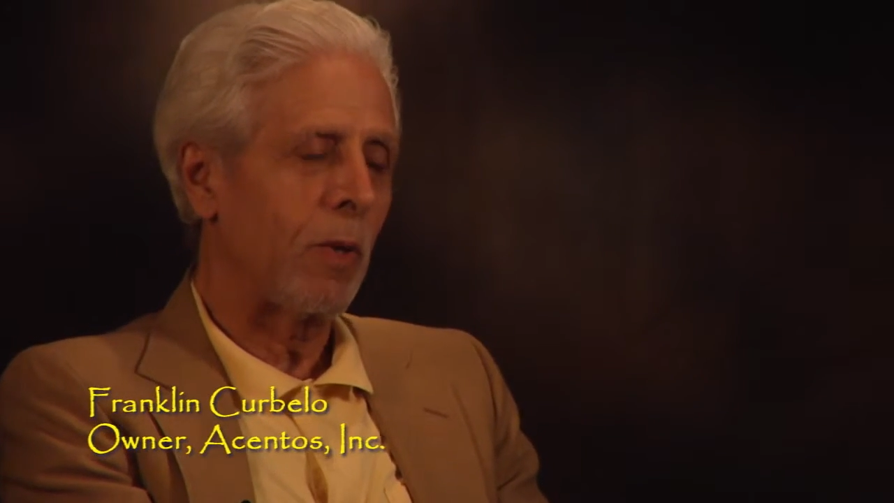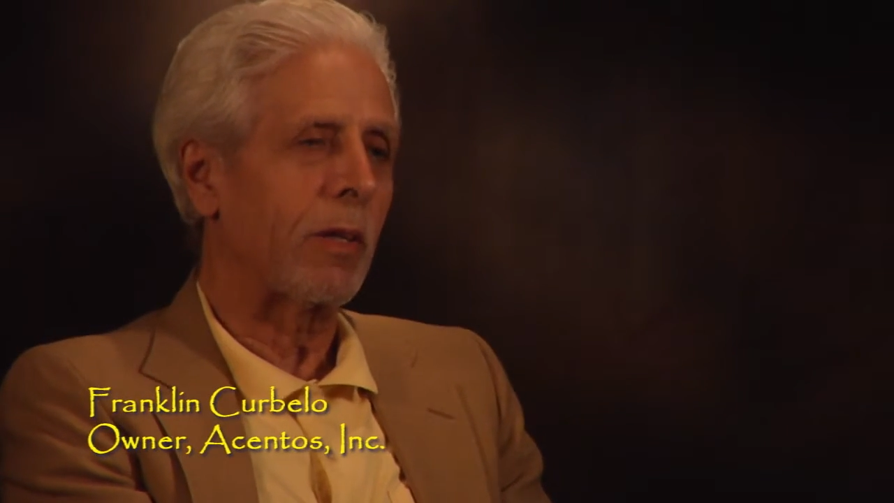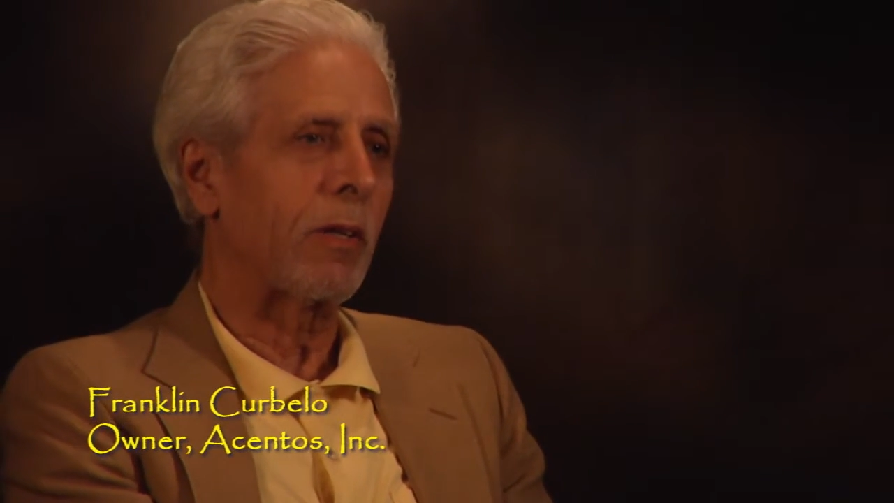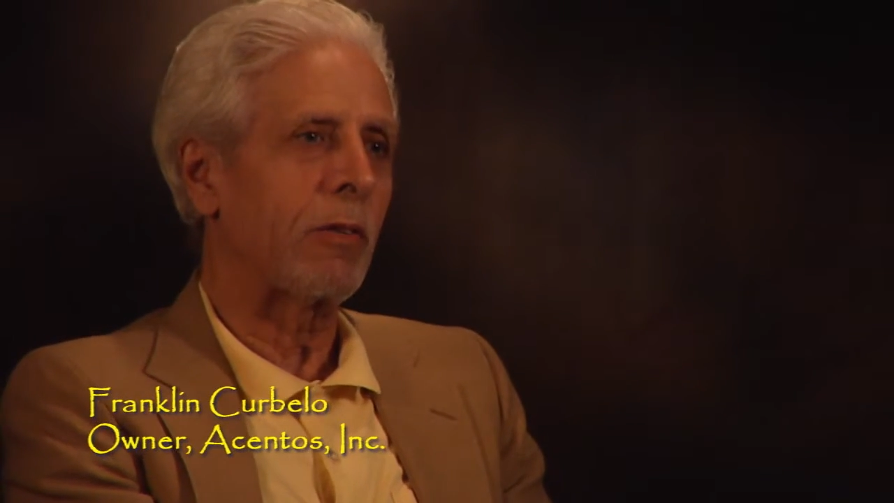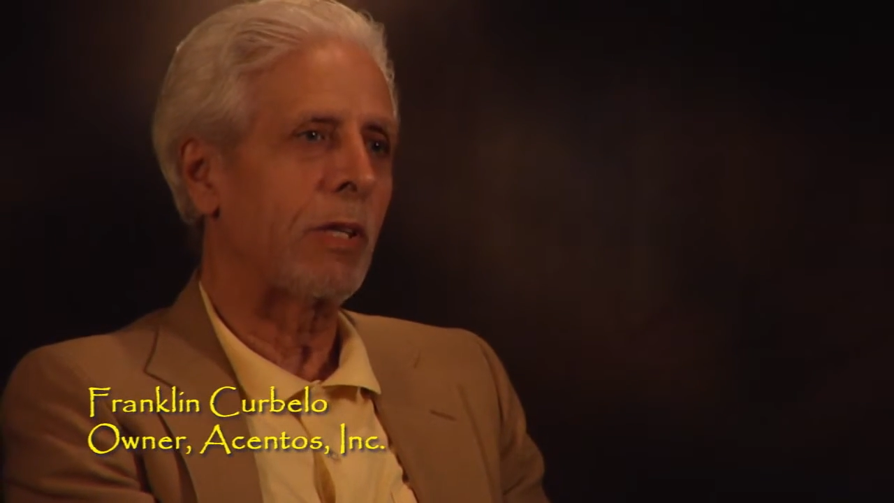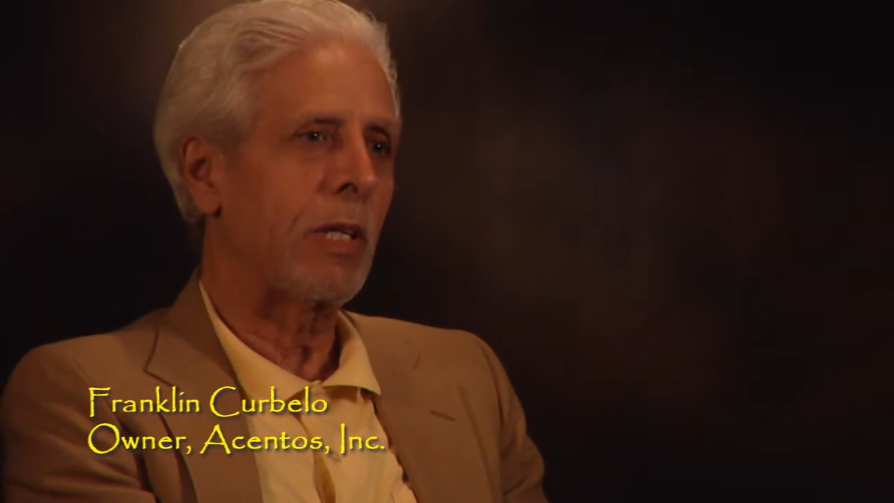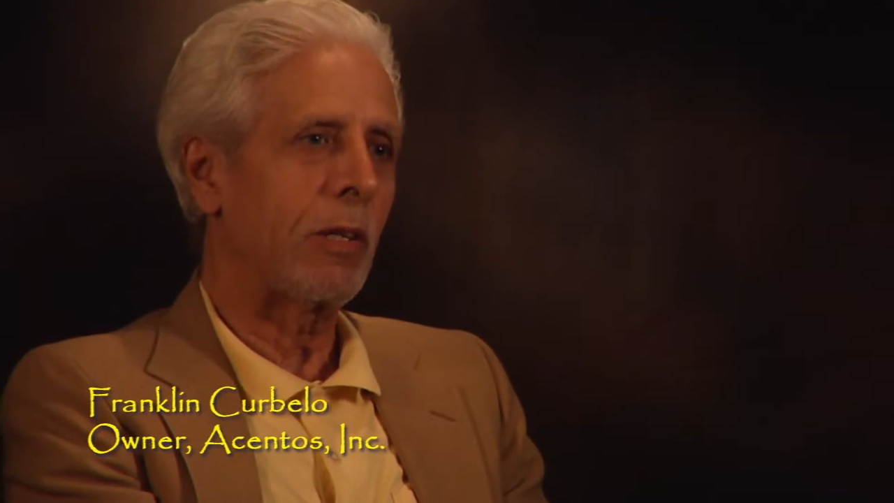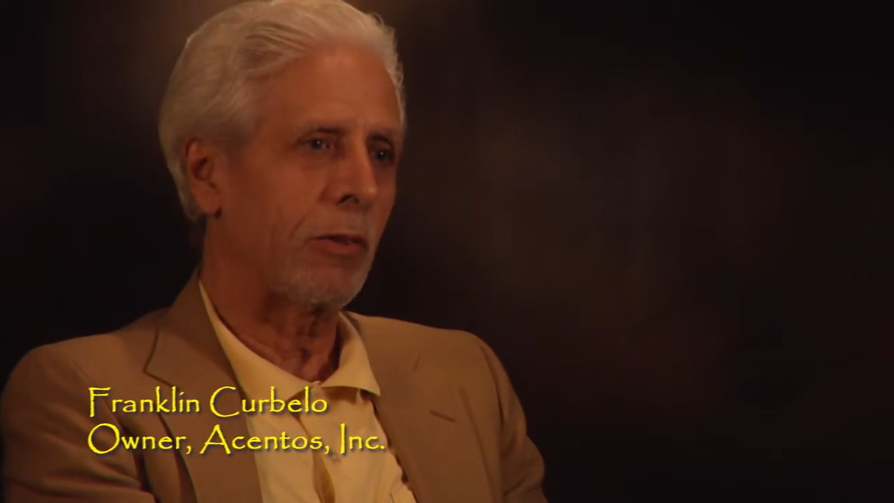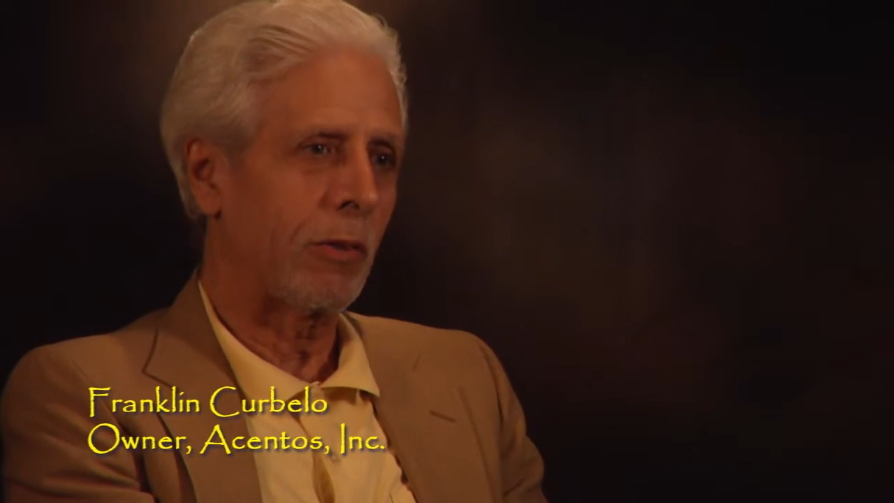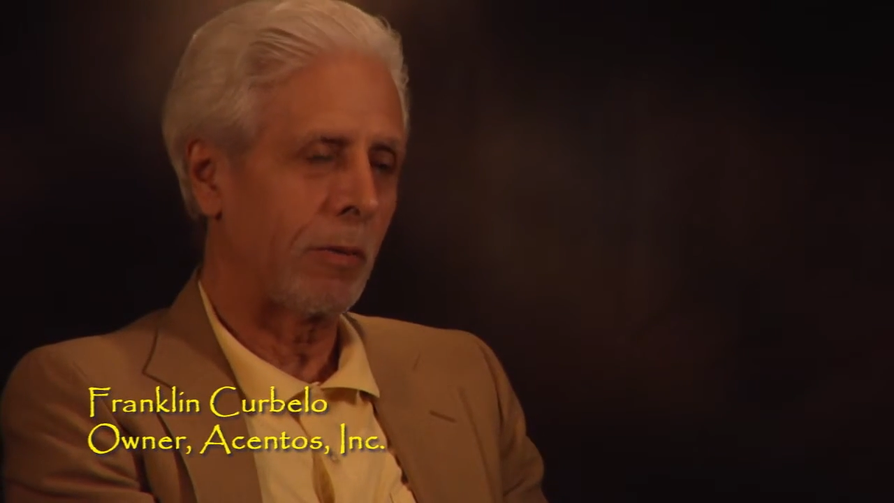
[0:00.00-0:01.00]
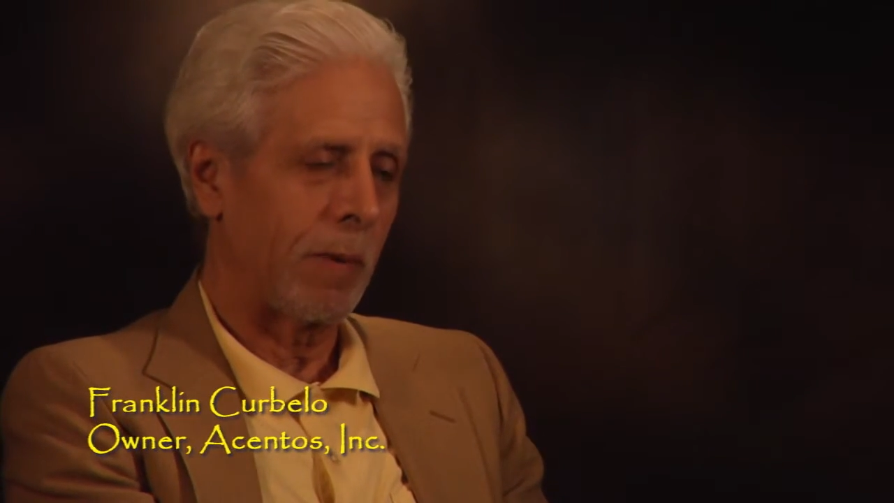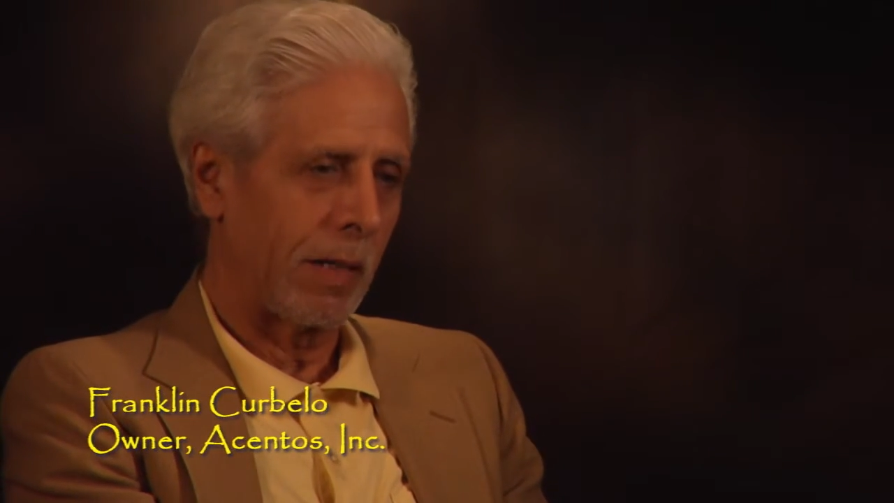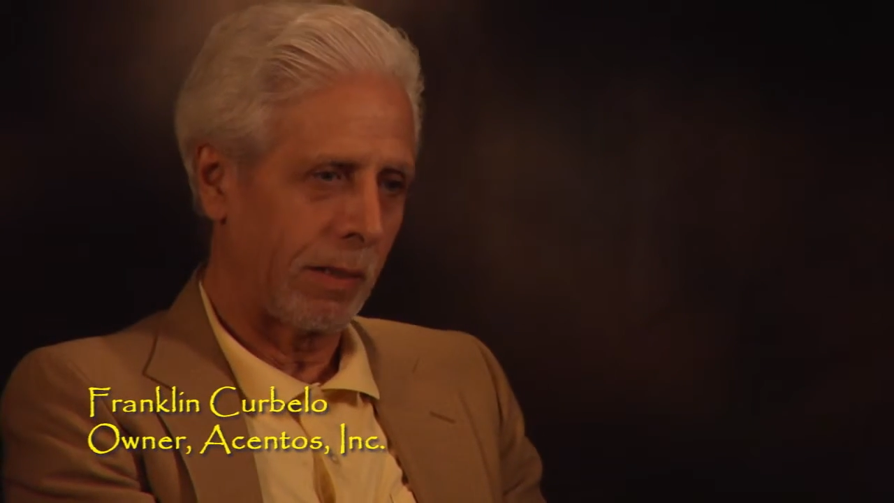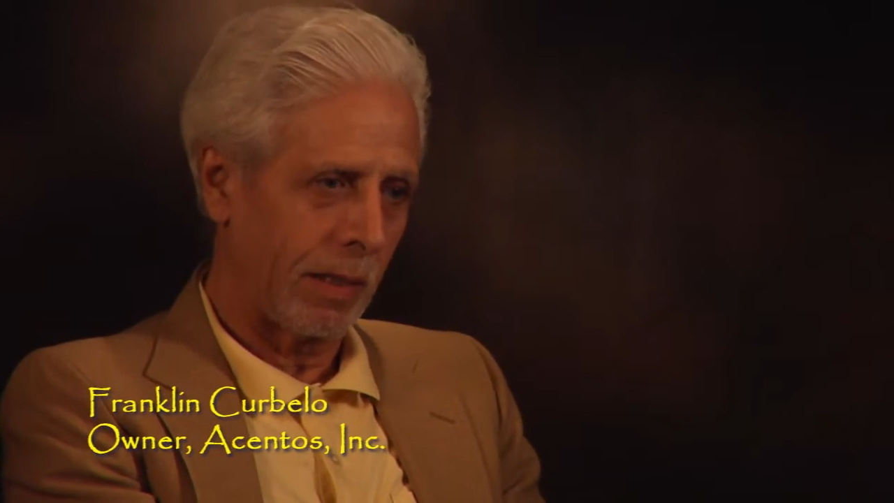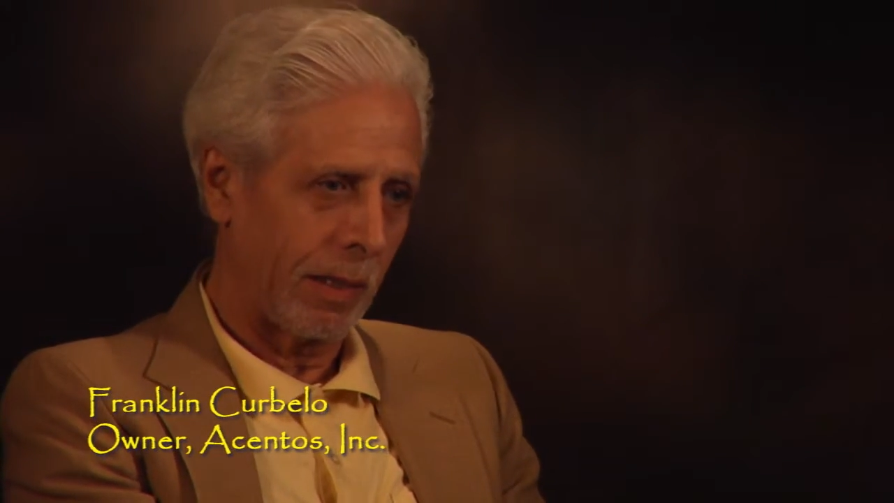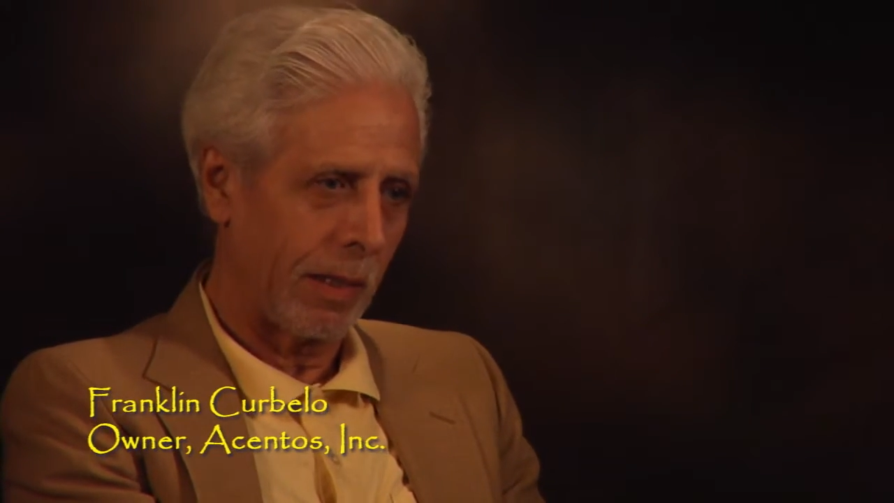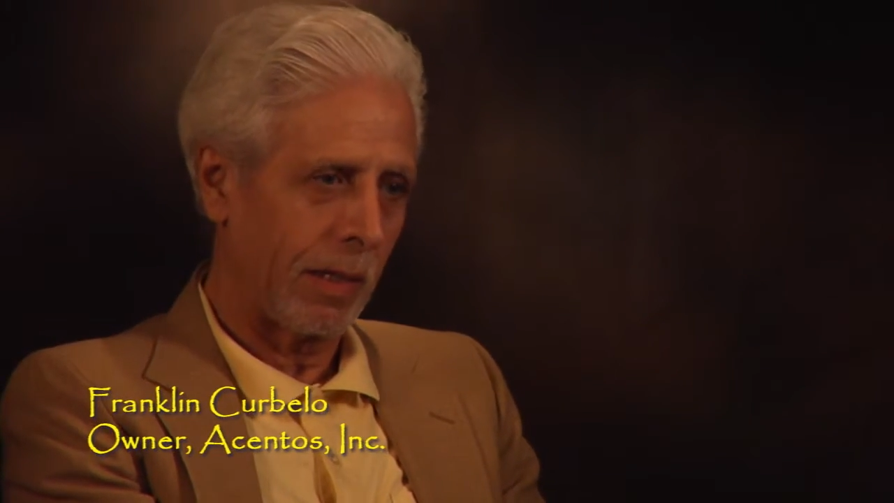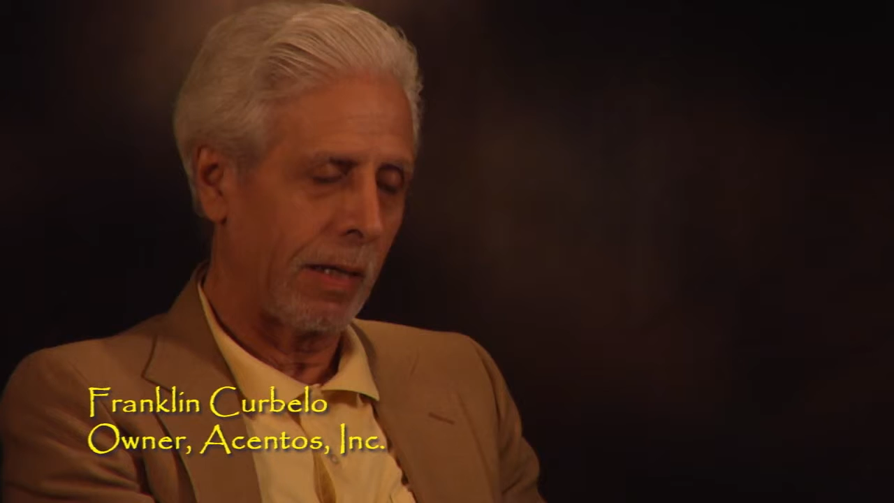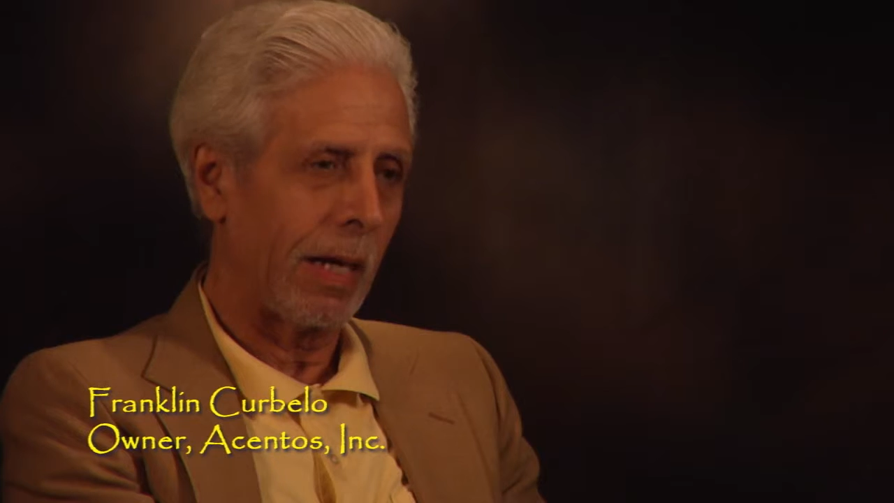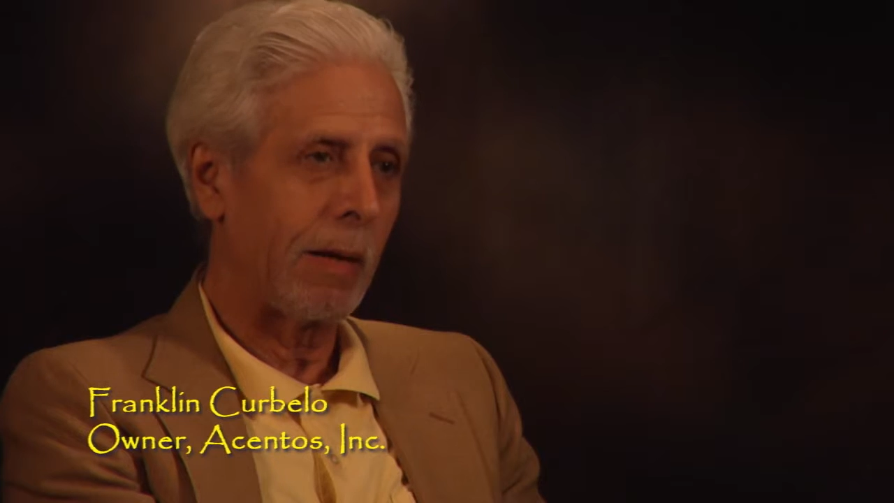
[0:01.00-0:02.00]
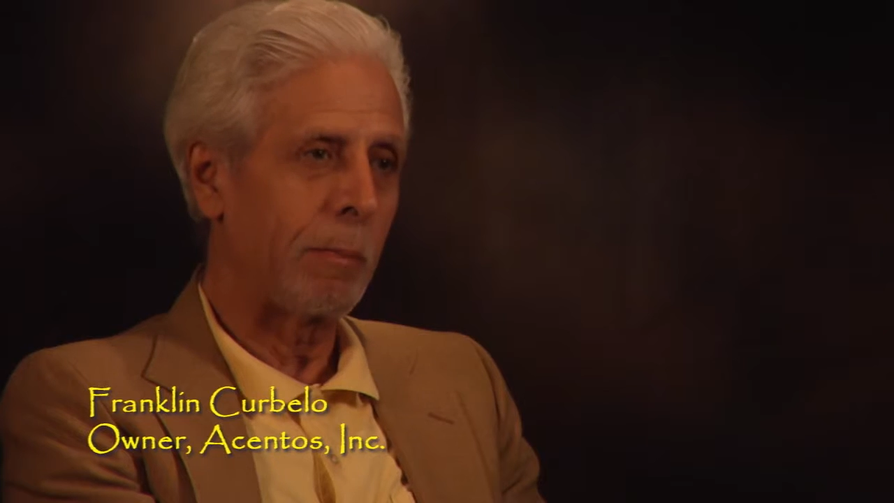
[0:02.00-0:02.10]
will continue to but, uh,